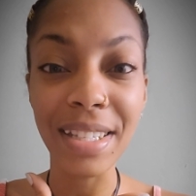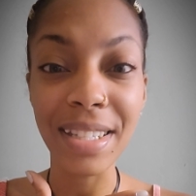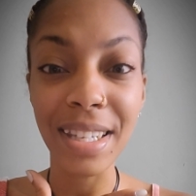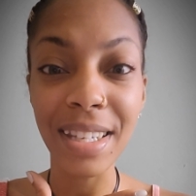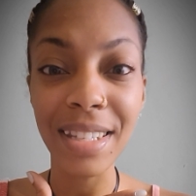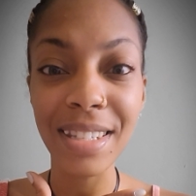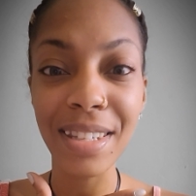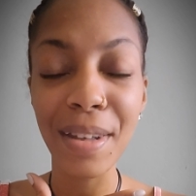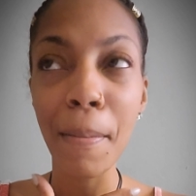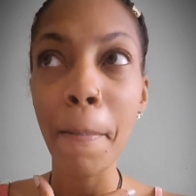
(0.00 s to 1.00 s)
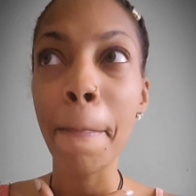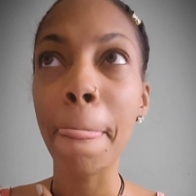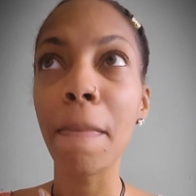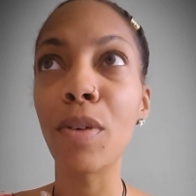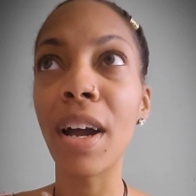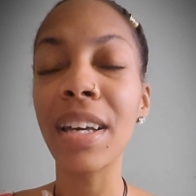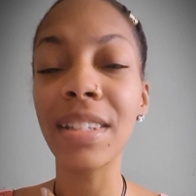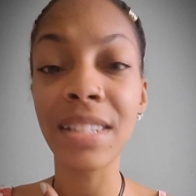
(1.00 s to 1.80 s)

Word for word: sis right?